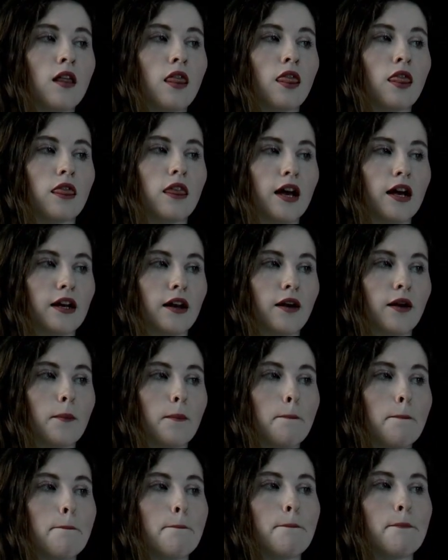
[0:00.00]
Then
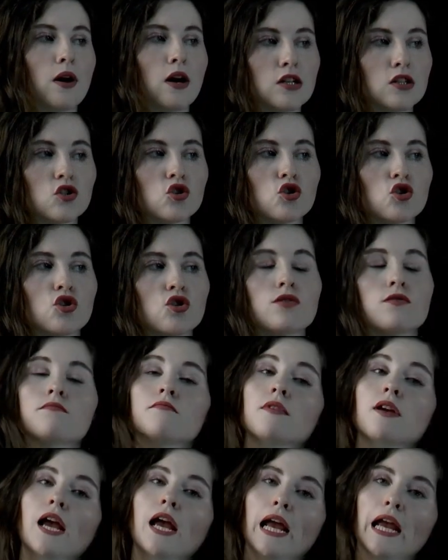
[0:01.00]
much,
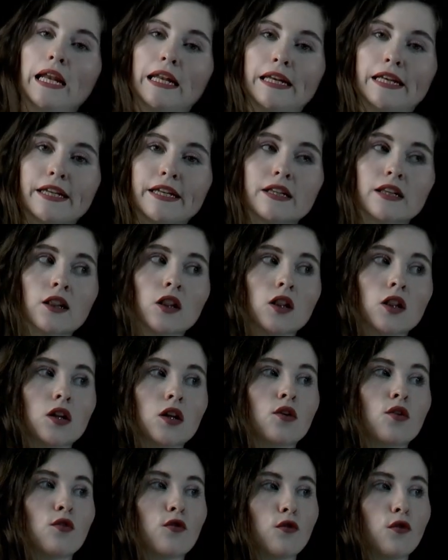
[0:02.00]
a
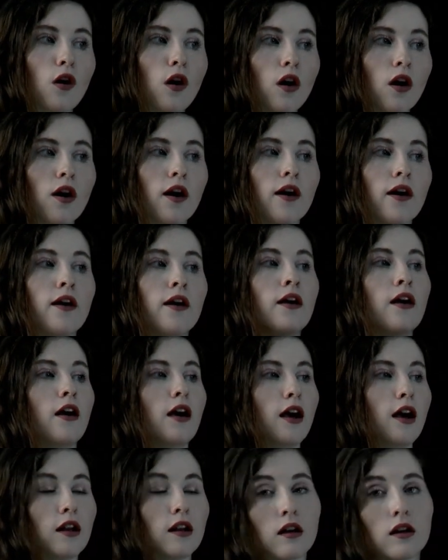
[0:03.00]
little, far,
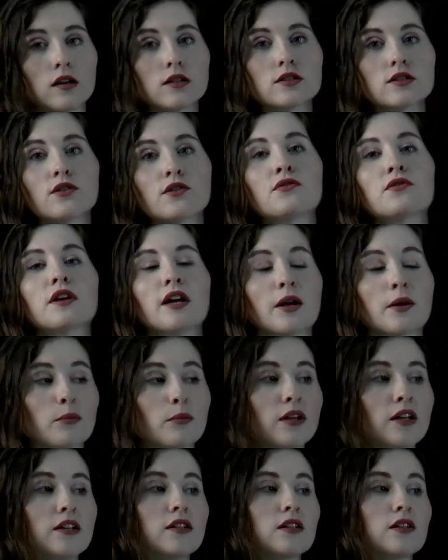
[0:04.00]
a lot of, a
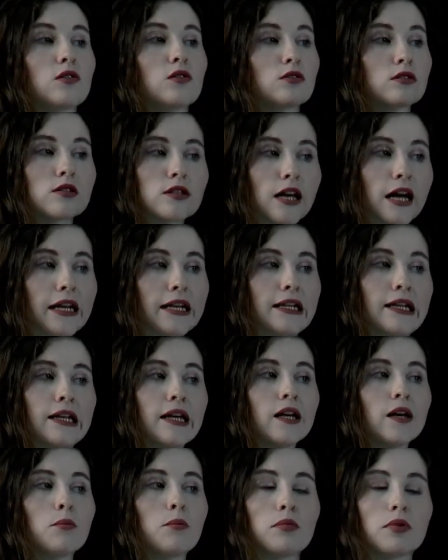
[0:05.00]
bit or
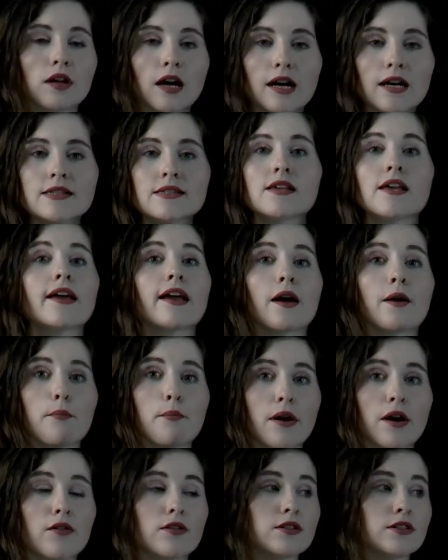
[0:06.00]
slightly plus a
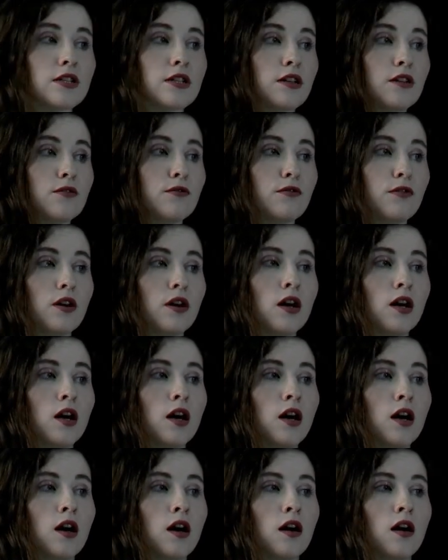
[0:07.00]
comparative
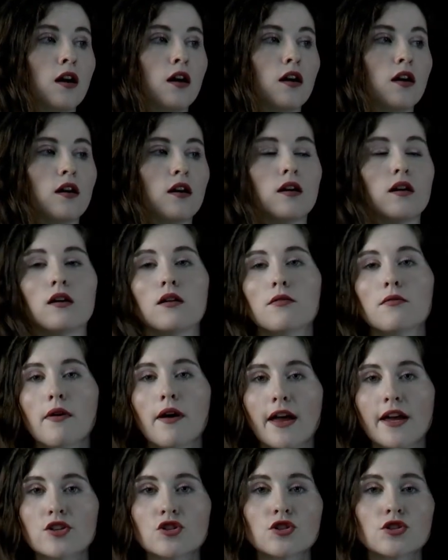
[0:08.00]

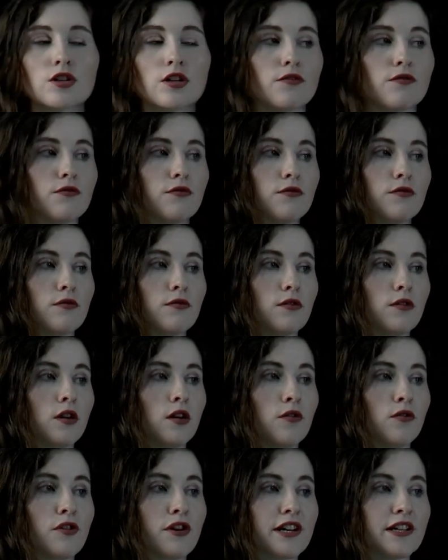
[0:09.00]
adjective.
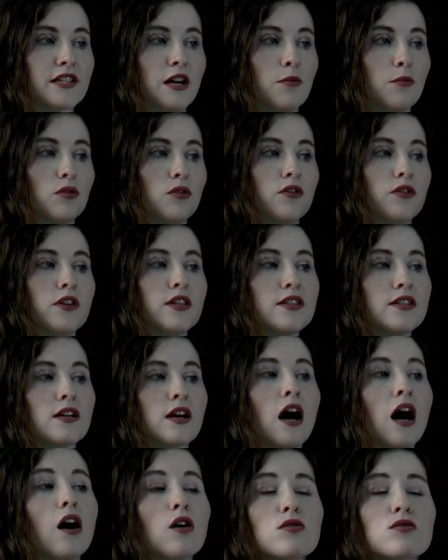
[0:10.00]
For example, this
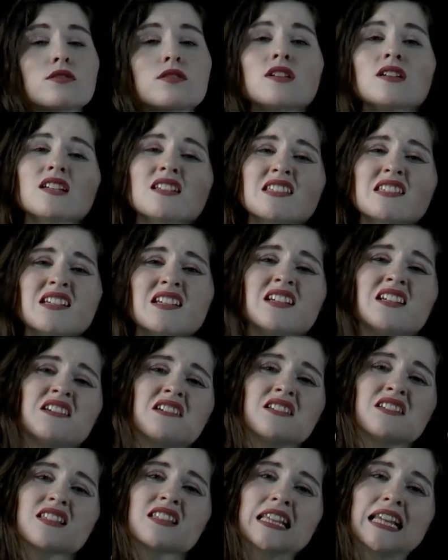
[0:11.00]
house is
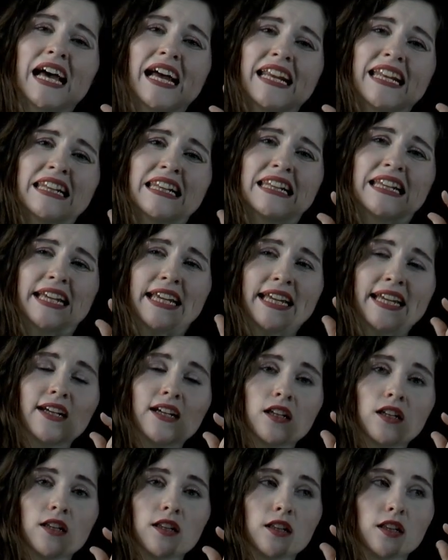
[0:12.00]
slightly
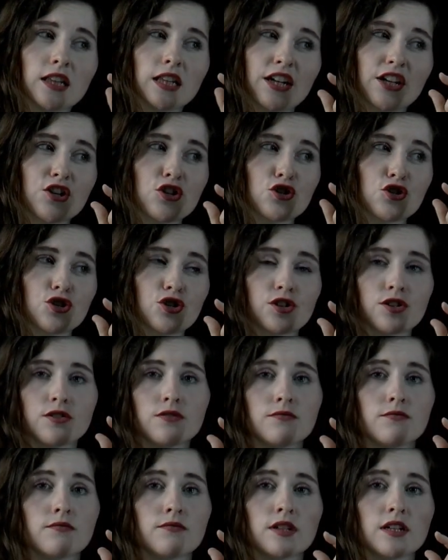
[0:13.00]
larger.
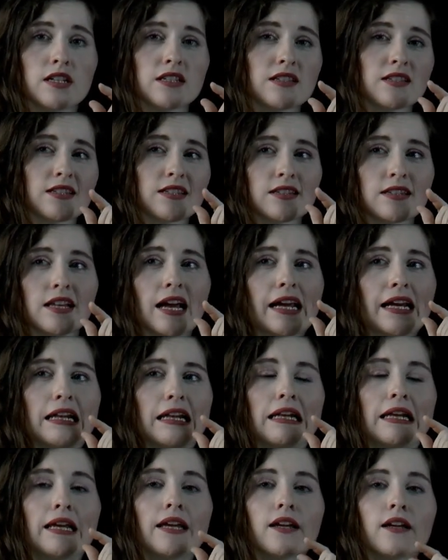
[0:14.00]
Yes,
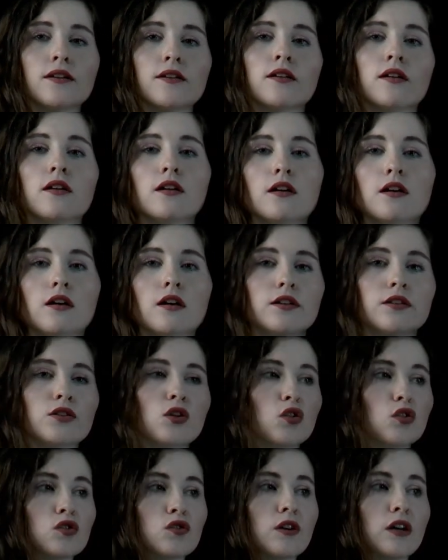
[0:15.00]
slightly.
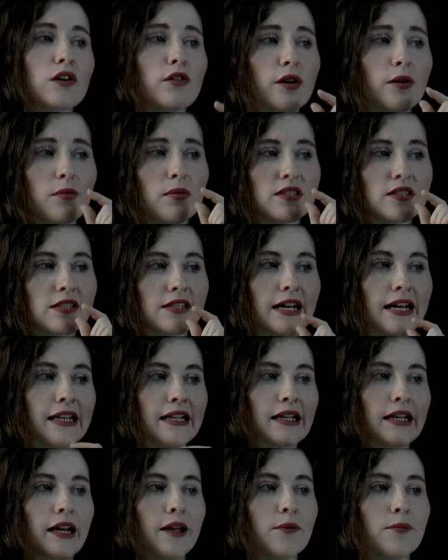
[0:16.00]
Not very, but
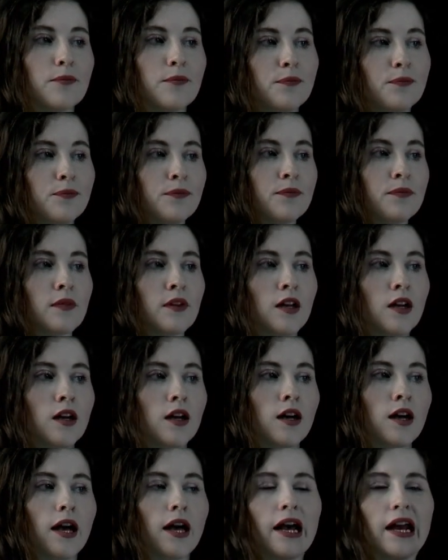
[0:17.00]
slightly.
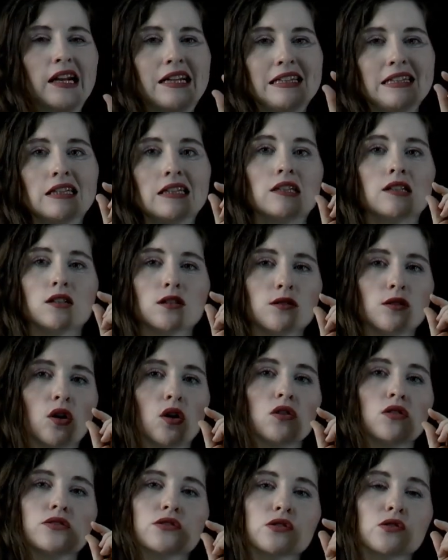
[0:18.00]
A little,
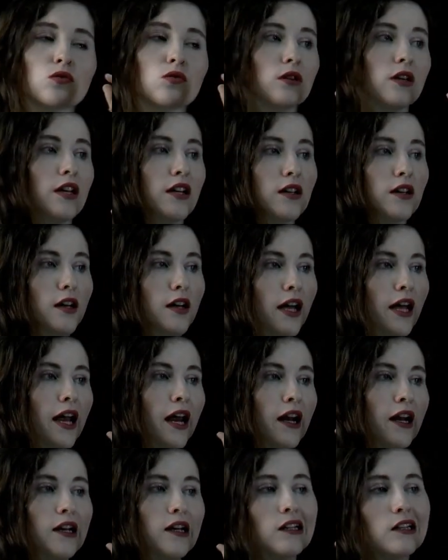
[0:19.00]
also like
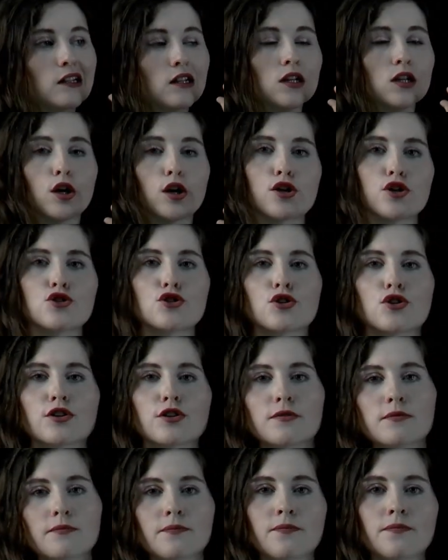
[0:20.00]
a little
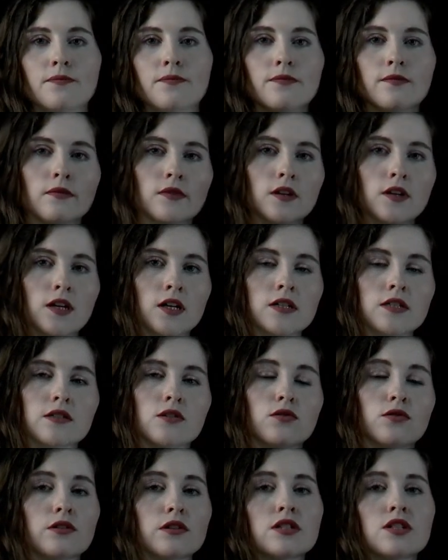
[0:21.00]
larger.
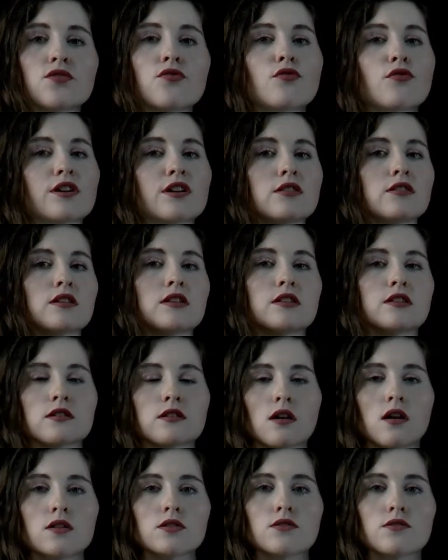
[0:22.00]
So the difference is
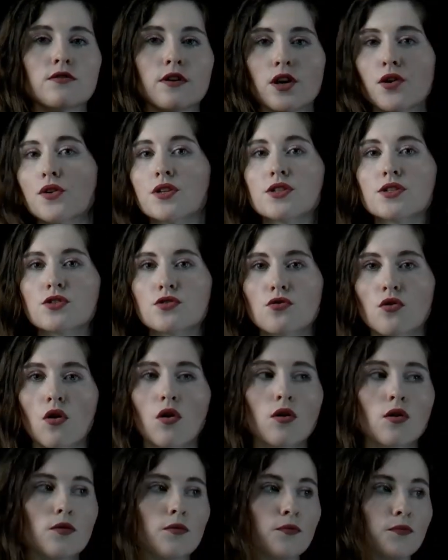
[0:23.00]
not very
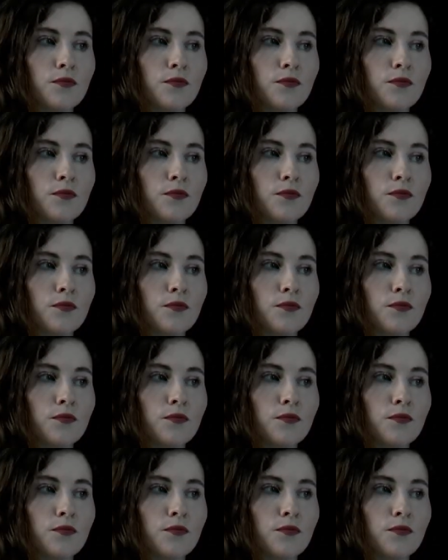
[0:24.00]
strong.